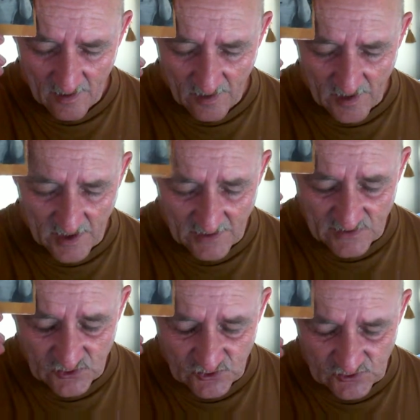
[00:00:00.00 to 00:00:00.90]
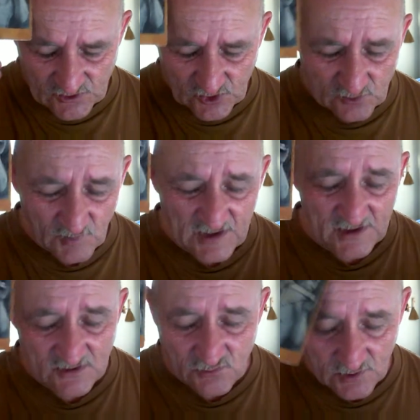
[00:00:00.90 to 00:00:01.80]
It has 2
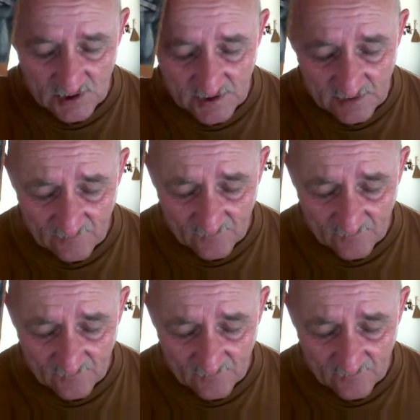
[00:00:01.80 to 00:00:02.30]
meanings, really.